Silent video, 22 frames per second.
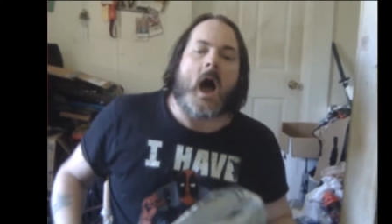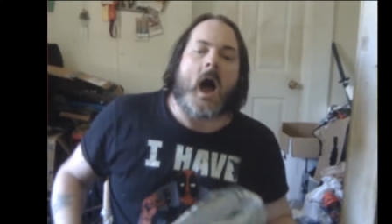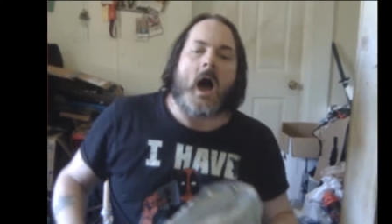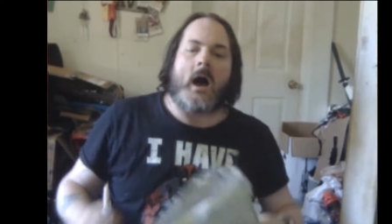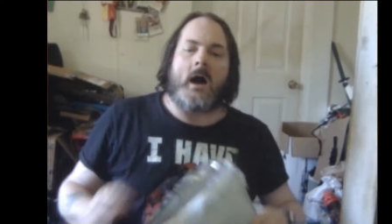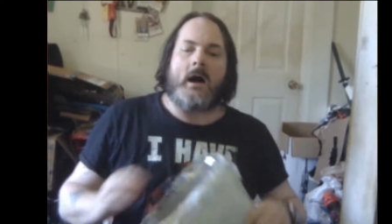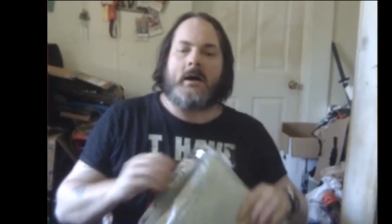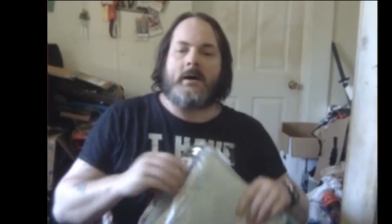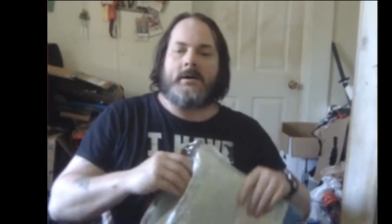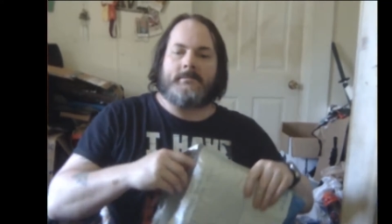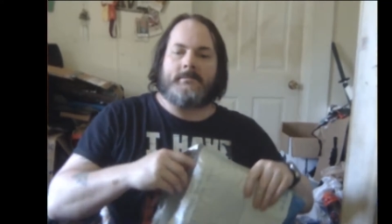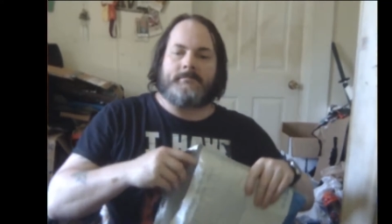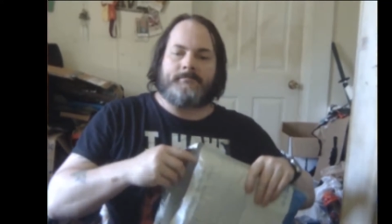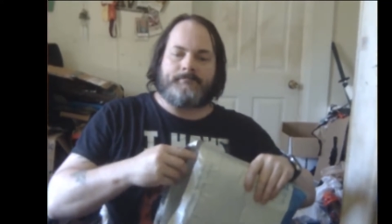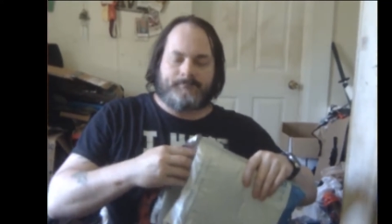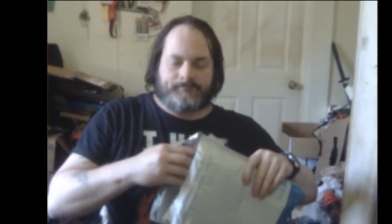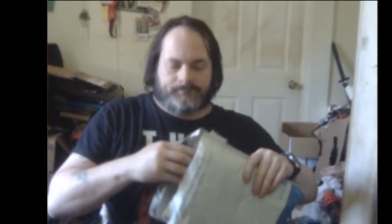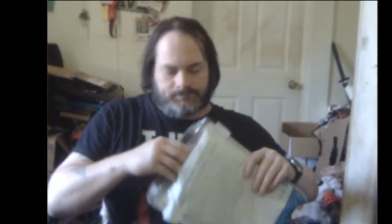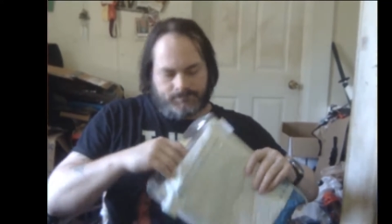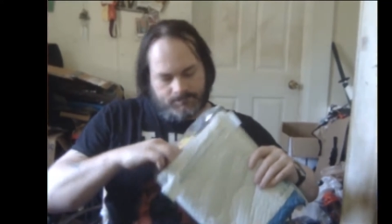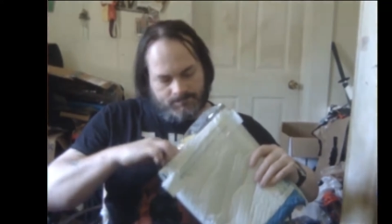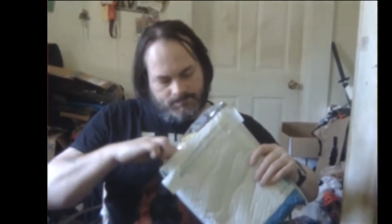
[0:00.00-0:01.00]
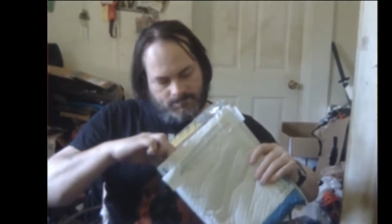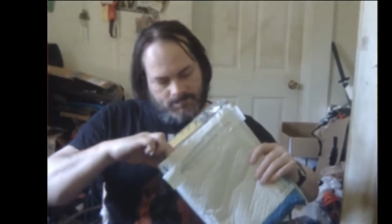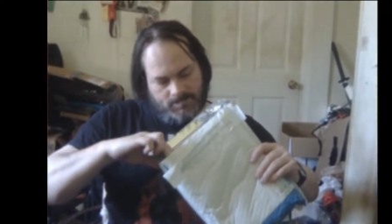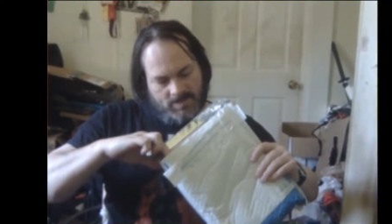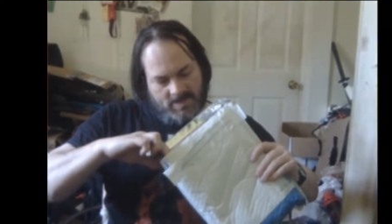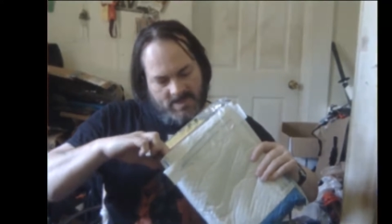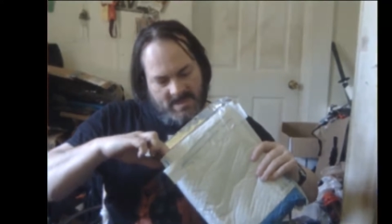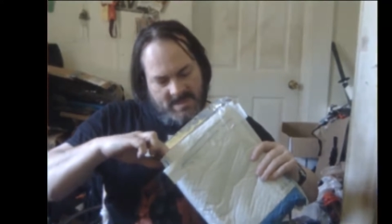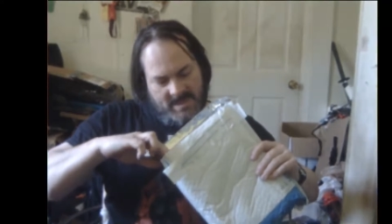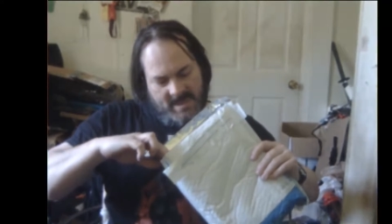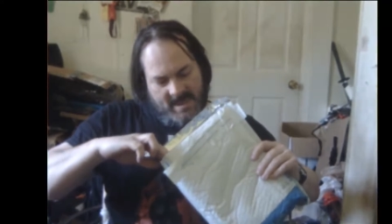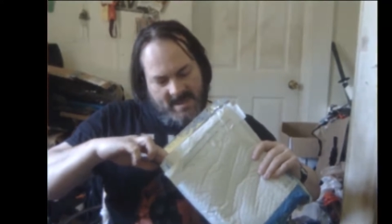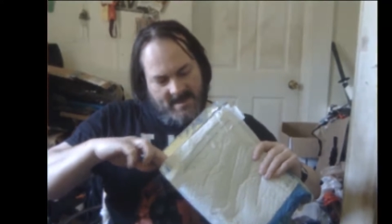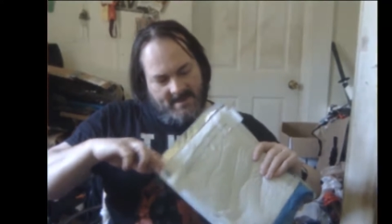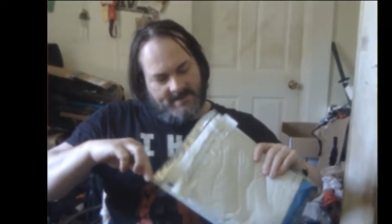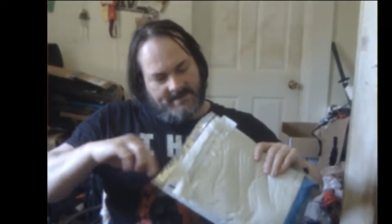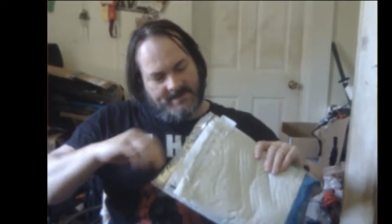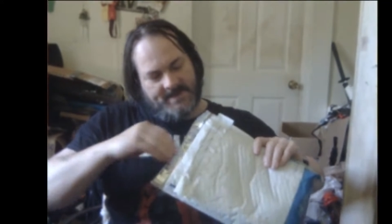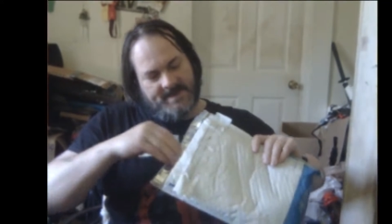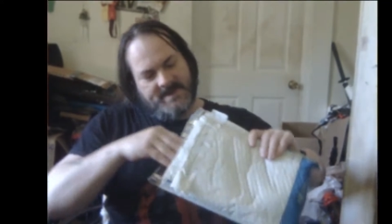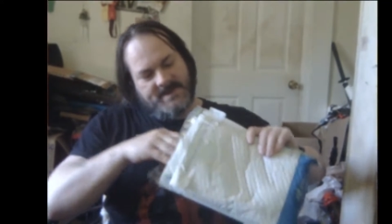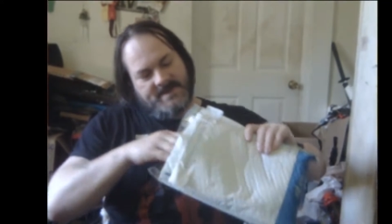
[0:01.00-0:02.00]
Uh, yeah,
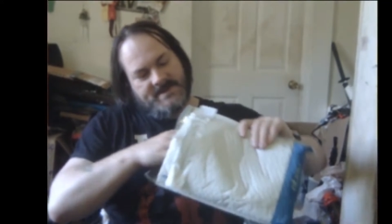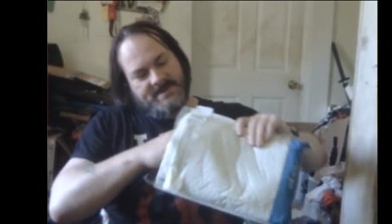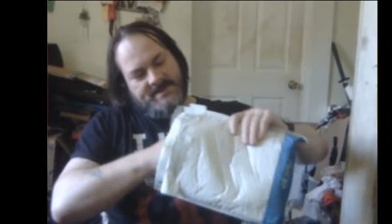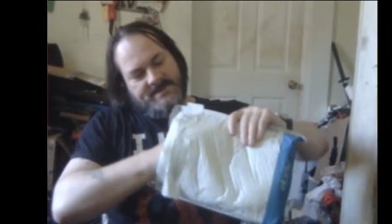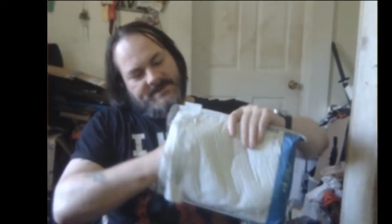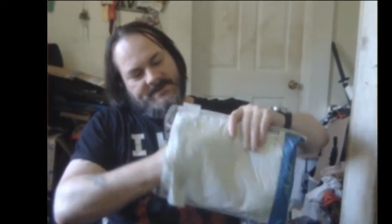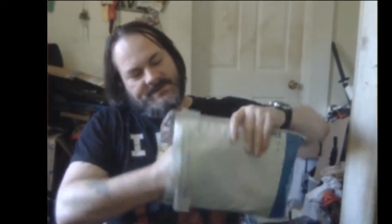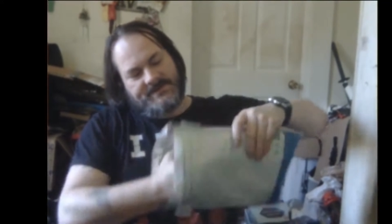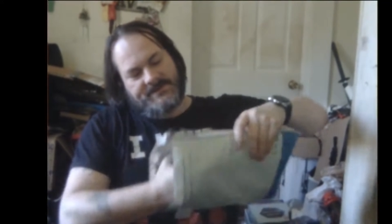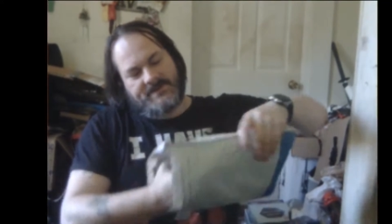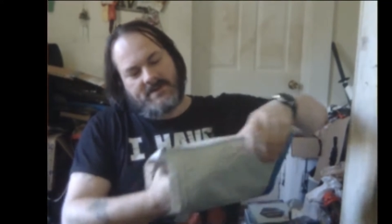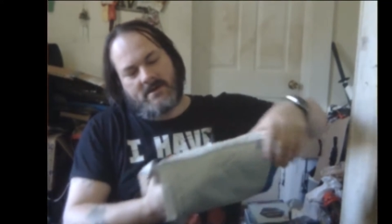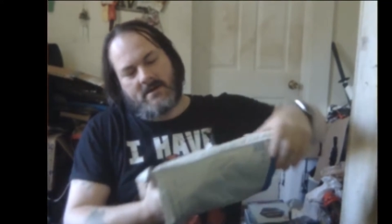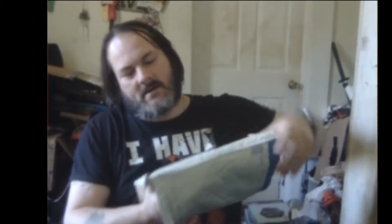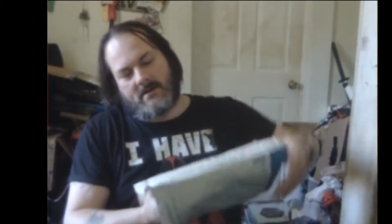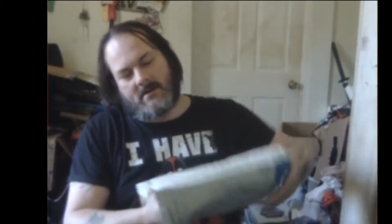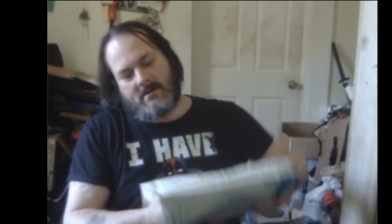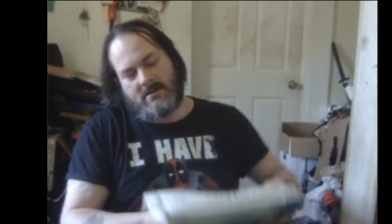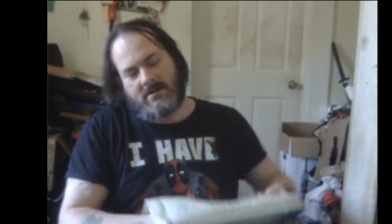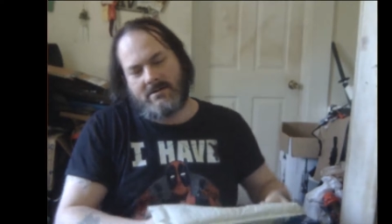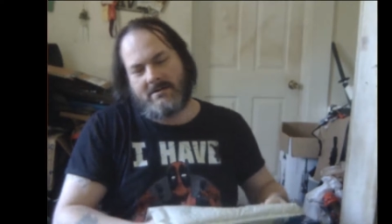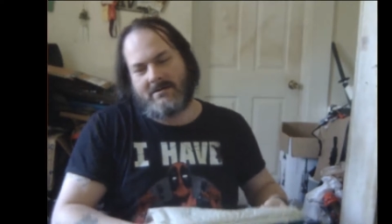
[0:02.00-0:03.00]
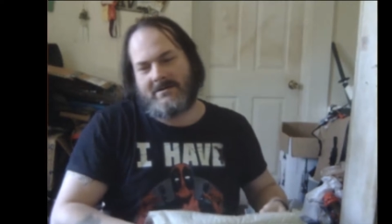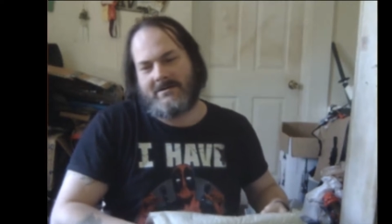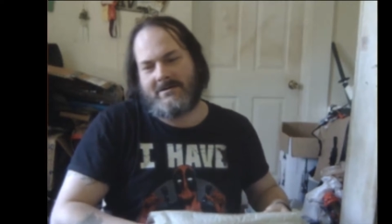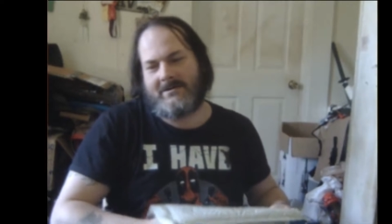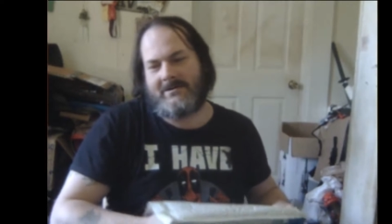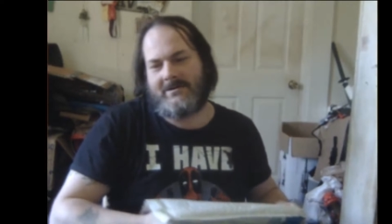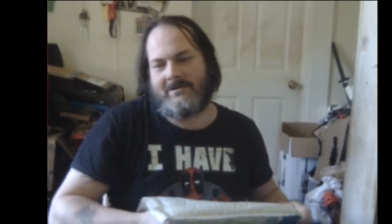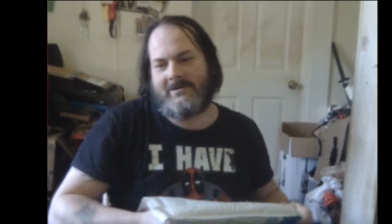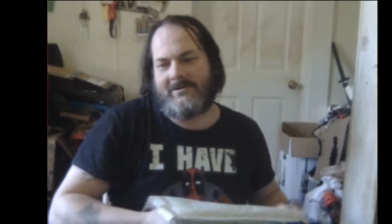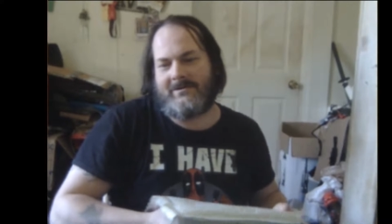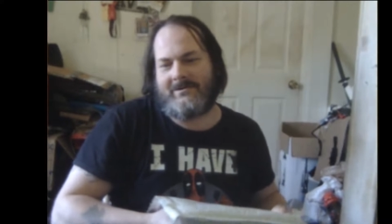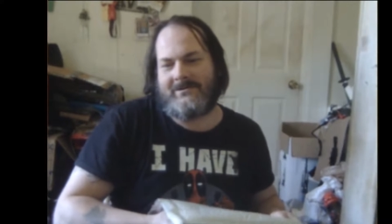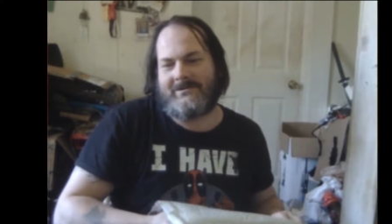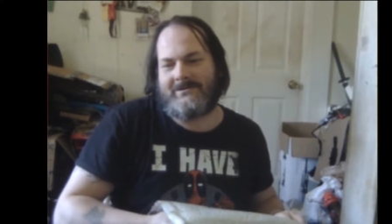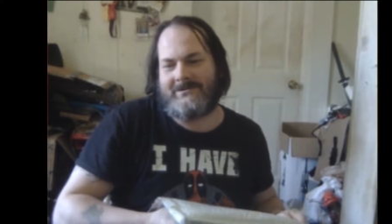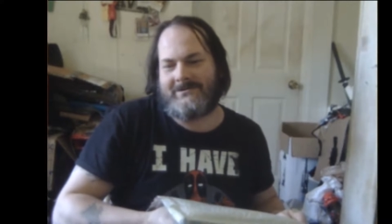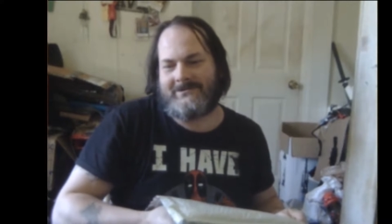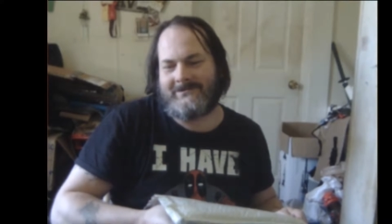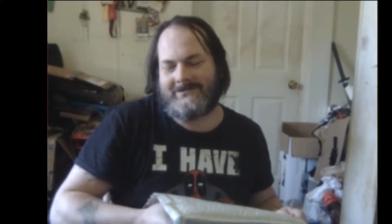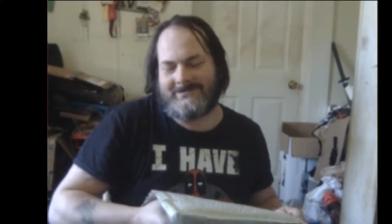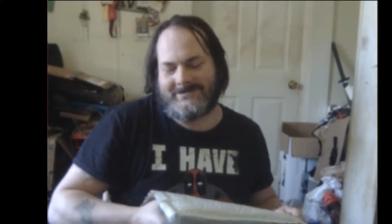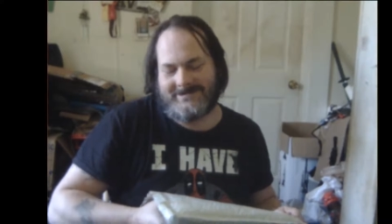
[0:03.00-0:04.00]
these. Oh,